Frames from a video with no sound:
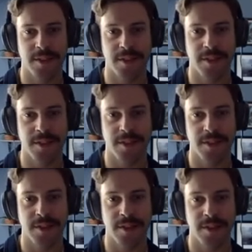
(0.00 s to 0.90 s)

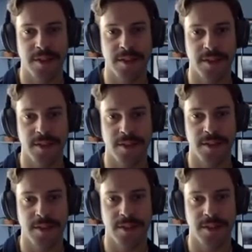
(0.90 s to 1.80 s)

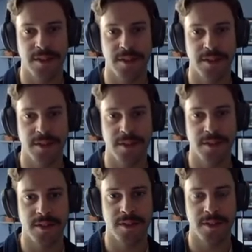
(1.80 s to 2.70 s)

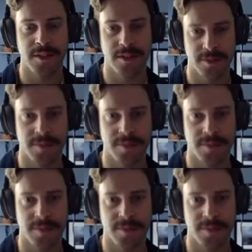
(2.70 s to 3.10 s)
No words are spoken by the person on screen.